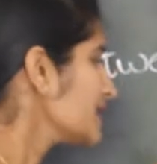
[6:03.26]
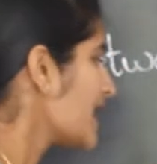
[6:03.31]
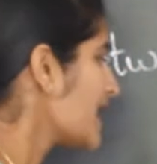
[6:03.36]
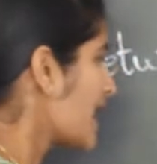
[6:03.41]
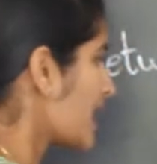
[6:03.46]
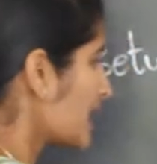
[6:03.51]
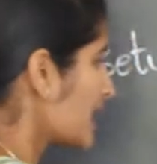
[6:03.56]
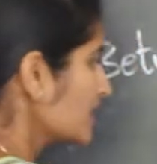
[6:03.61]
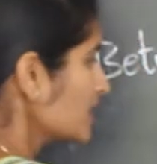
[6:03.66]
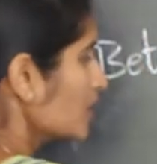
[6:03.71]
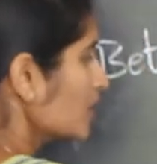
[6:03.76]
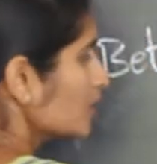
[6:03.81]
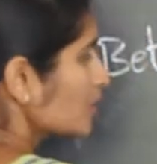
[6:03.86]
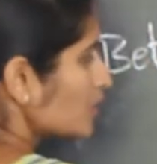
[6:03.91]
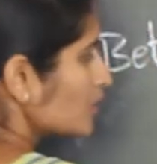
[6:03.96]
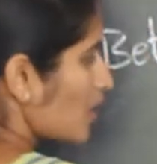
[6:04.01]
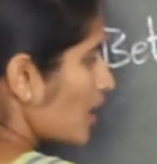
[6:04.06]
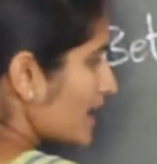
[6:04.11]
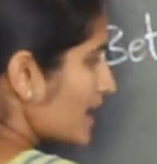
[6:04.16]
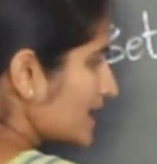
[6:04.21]
are
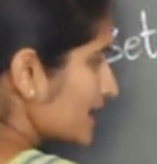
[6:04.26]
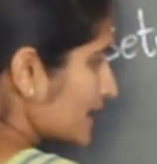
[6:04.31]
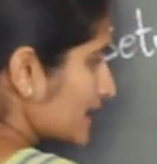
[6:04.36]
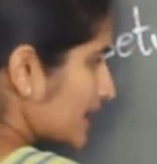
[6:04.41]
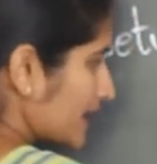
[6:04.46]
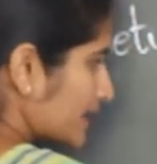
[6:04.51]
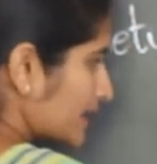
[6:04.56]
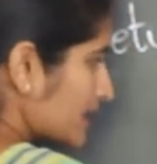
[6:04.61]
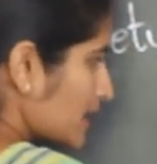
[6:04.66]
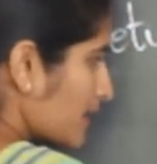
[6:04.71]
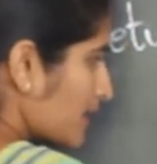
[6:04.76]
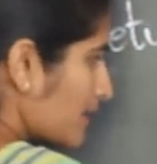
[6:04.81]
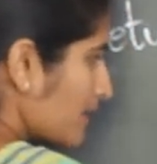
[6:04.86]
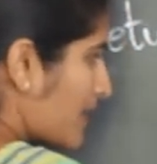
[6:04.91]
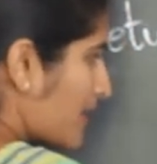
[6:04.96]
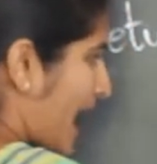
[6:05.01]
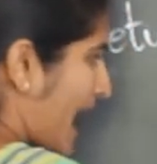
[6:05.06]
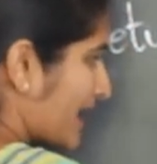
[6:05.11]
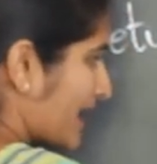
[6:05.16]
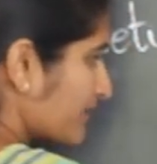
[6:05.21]
drawing it
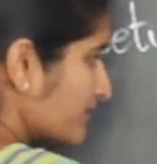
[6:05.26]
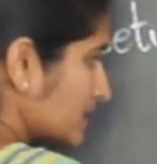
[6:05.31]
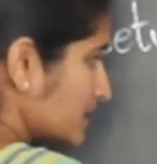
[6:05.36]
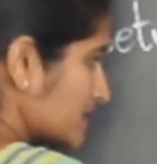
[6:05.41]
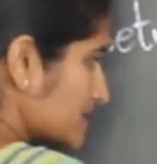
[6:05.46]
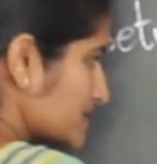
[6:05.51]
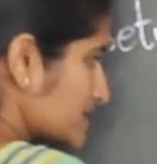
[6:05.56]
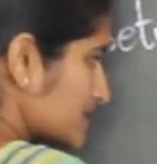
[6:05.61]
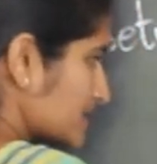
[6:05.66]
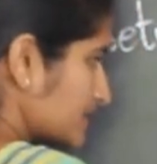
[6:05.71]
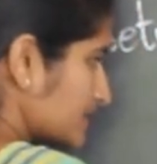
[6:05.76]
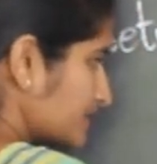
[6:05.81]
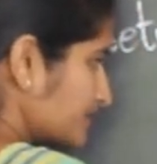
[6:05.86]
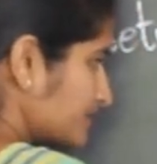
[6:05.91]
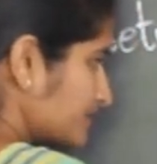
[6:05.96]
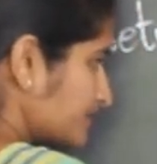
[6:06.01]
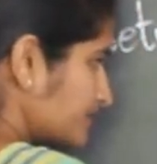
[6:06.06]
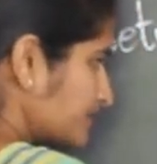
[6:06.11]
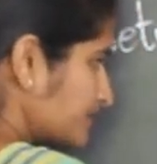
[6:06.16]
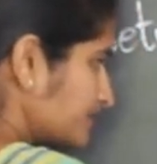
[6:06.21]
backwards.
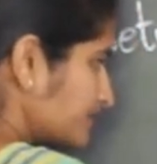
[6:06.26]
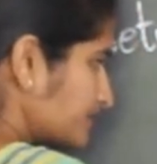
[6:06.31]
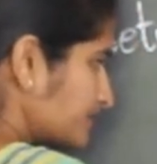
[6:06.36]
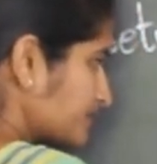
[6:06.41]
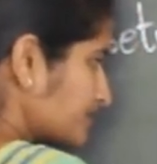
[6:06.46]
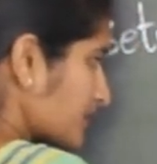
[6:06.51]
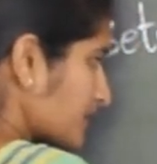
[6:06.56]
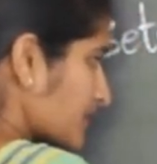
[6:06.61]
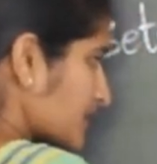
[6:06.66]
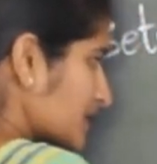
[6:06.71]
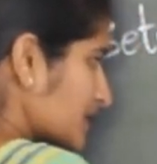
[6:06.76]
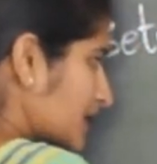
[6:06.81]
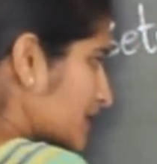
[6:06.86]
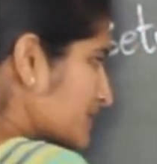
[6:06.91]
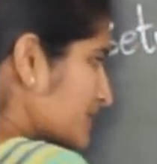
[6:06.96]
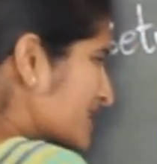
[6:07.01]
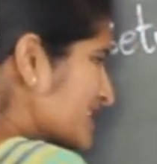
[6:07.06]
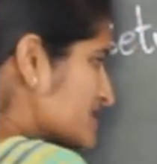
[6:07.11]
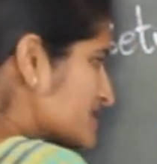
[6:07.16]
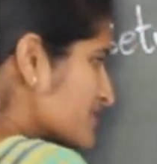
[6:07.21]

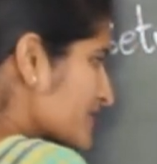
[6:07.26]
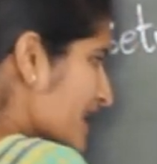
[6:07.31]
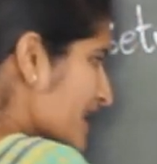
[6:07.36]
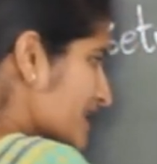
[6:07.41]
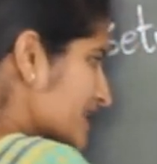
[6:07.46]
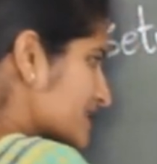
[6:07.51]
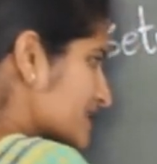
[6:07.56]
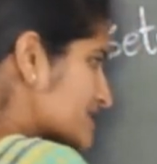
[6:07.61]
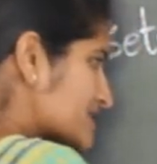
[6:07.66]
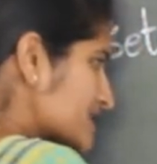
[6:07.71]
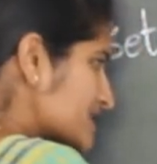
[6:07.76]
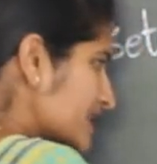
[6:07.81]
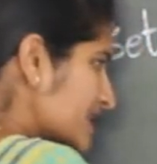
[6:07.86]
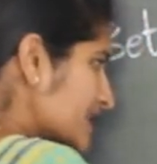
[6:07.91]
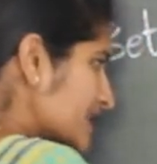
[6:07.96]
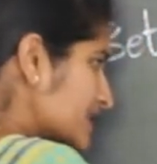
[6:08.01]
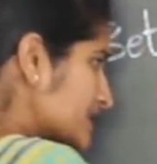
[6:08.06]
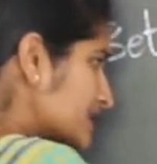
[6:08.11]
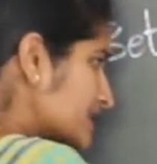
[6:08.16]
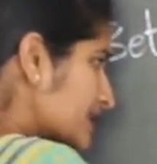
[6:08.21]
That means we are
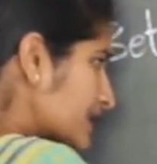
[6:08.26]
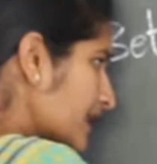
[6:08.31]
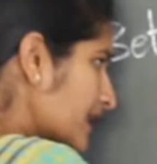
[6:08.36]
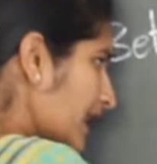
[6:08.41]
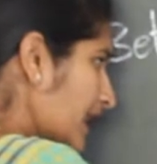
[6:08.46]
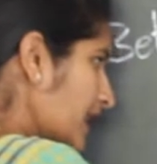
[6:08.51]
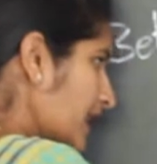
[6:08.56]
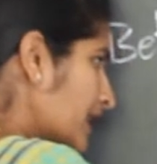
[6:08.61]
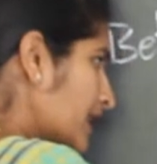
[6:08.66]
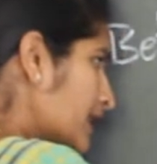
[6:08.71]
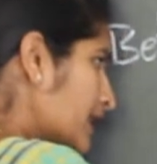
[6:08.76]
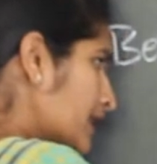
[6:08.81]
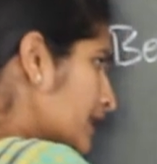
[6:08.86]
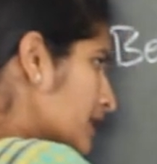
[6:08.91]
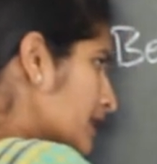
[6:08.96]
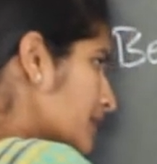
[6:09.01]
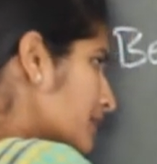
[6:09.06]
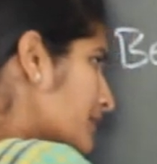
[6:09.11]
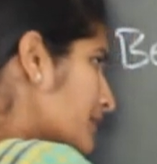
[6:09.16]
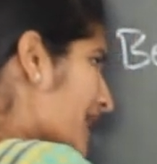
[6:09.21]
extending the ray
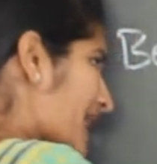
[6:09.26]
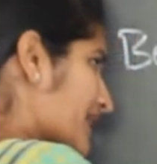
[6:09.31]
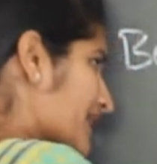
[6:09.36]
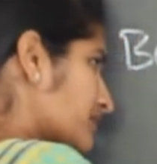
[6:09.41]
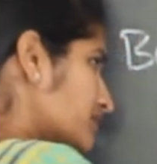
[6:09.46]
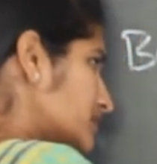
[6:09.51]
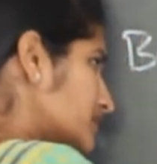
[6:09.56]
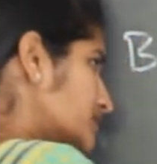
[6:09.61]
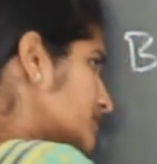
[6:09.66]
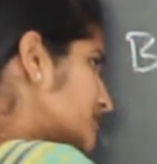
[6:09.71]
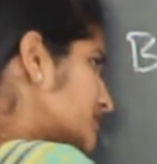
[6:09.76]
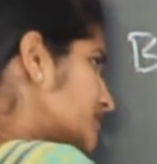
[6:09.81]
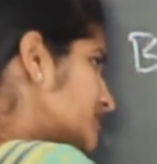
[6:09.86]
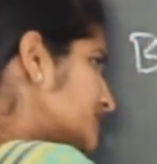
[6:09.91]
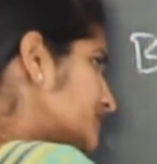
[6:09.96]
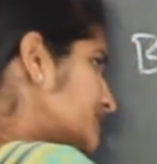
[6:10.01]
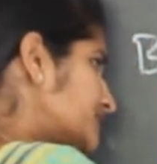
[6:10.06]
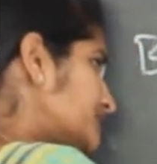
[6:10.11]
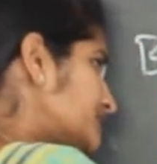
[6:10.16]
backwards.